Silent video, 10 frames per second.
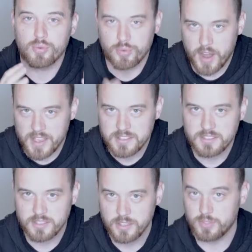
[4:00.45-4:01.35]

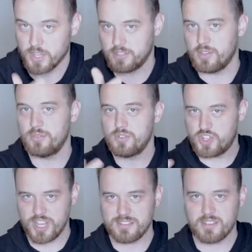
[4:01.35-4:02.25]
Christ, who's also
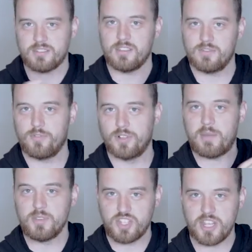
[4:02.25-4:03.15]
Jesus, his full
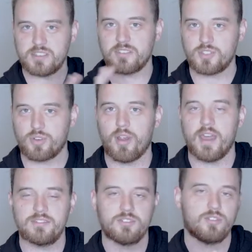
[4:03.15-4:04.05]
name is Jesus
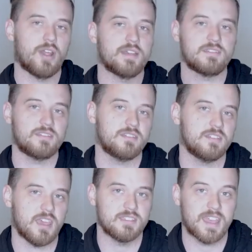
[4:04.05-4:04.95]
Christ. Christ
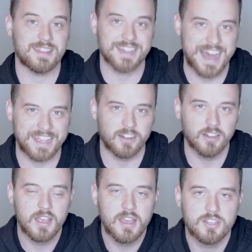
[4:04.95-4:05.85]
is a
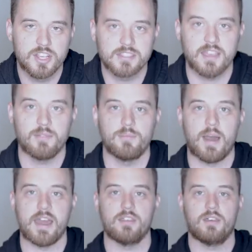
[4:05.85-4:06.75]
title, just like
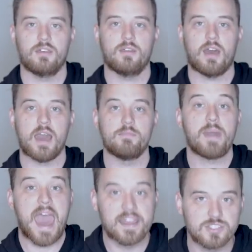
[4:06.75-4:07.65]
I'm
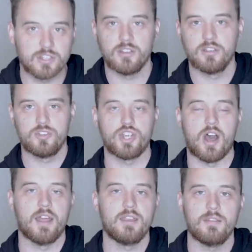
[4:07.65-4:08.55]
Pastor
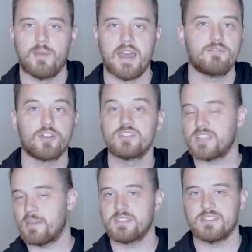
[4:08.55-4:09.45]
John. My first
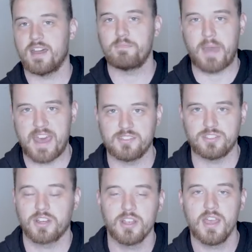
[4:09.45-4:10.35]
name is not
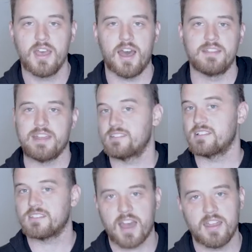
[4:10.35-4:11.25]
Pastor. That's a
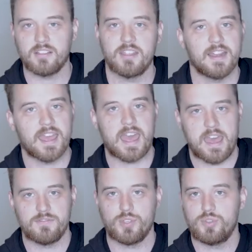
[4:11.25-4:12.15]
title that I
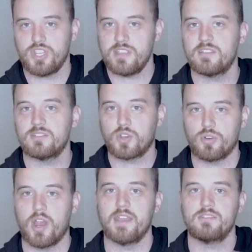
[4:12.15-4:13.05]
have. So Jesus
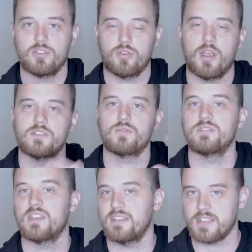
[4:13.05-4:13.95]
Christ. Christ
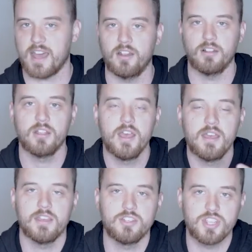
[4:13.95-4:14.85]
was a title
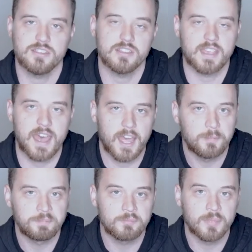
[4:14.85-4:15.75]
that Jesus had.
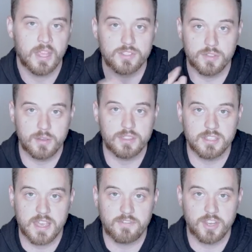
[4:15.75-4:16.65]
And so the
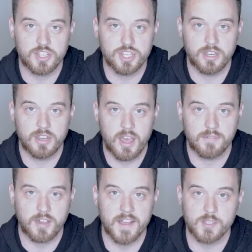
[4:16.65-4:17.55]
definition
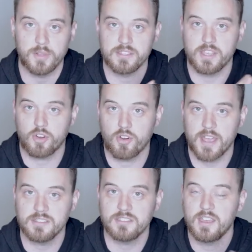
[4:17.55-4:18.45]
of gospel is that
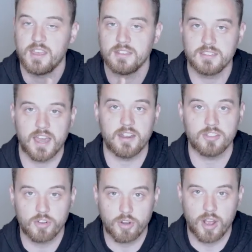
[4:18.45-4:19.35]
Christ died on
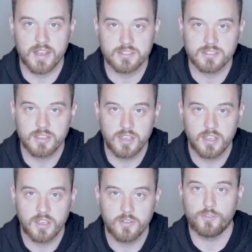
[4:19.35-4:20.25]
the cross
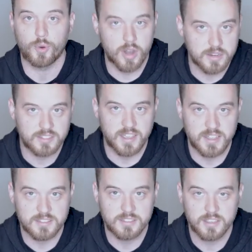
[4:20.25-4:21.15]
for our
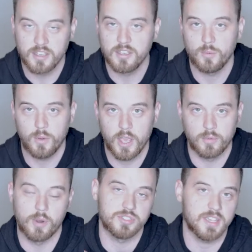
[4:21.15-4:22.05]
sins
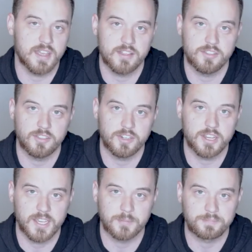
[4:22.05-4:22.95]
and rose again on the third
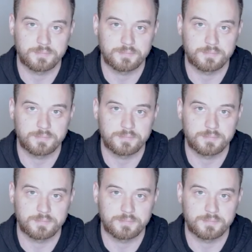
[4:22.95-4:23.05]
day.